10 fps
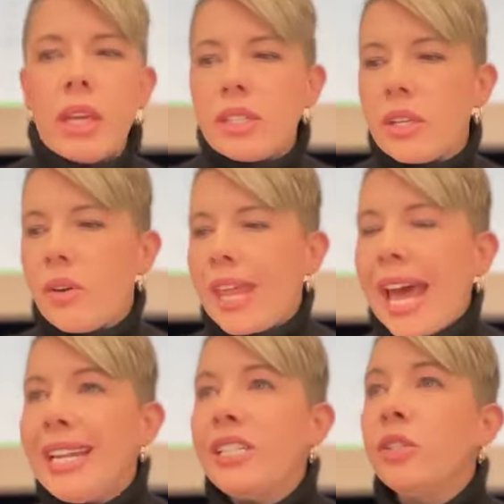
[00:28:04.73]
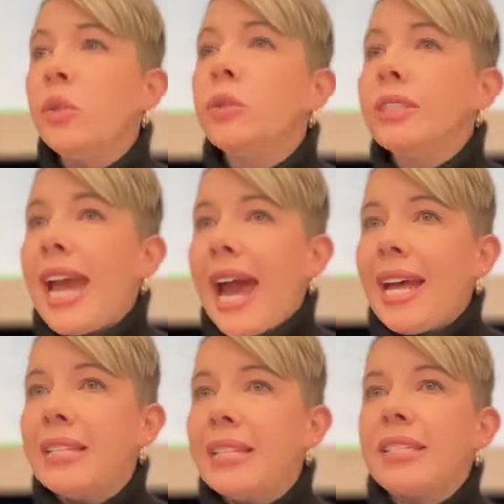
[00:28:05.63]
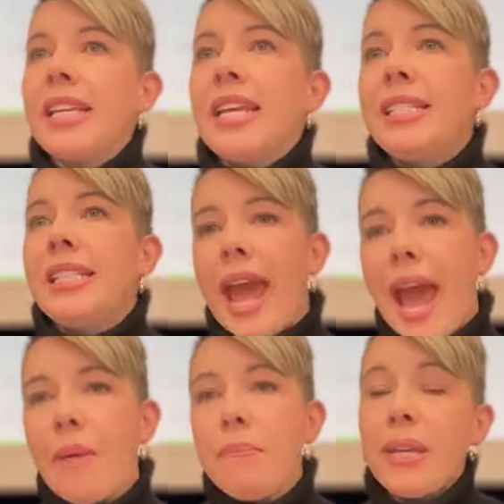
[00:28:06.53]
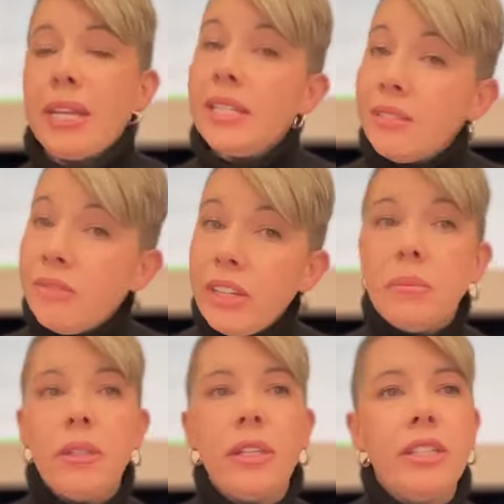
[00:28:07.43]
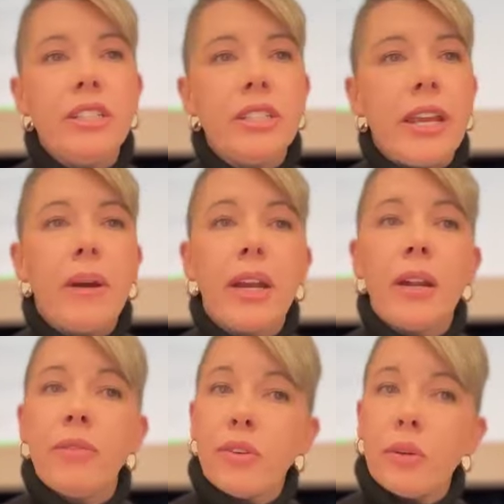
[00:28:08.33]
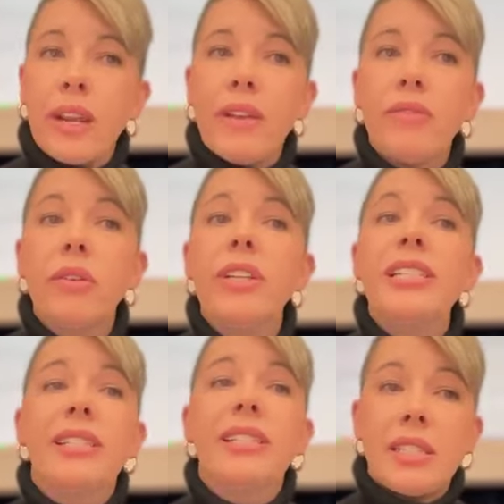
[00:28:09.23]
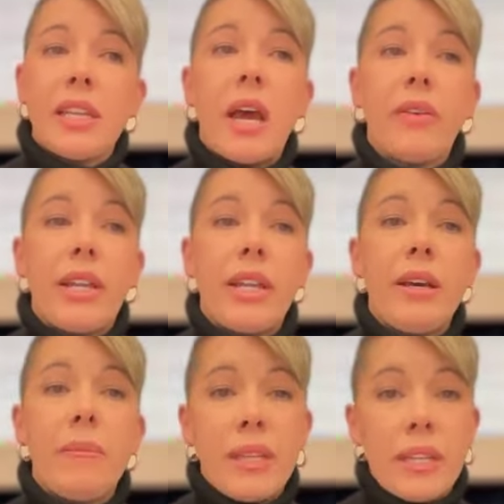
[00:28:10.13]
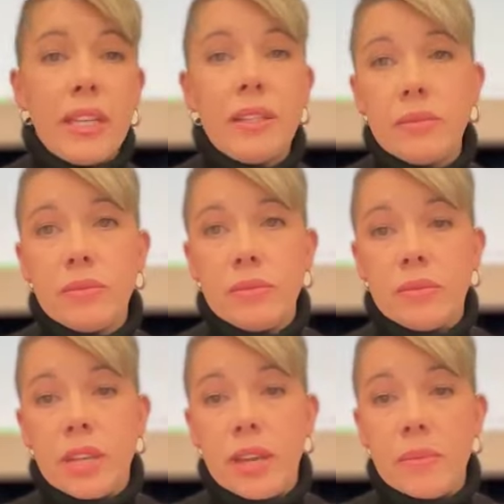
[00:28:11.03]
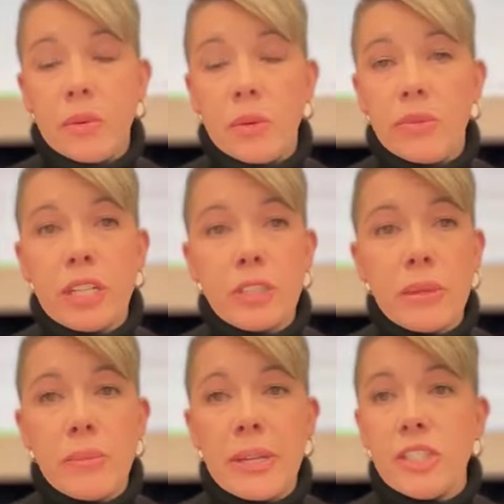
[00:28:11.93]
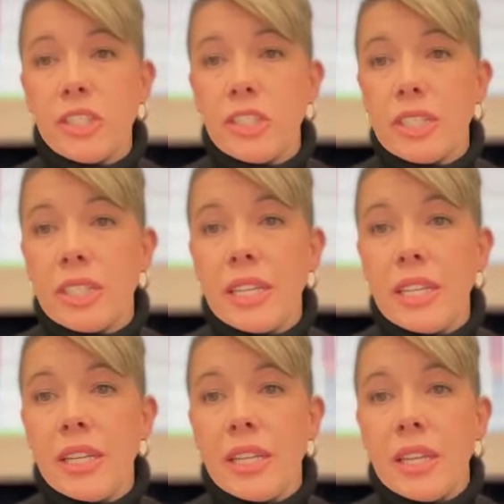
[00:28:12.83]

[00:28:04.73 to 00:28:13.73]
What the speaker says: So that is Google Tasks. It's an app. It is available on their sidebar. For whatever reason, it's not right now, but I'm going to refresh my page and just see.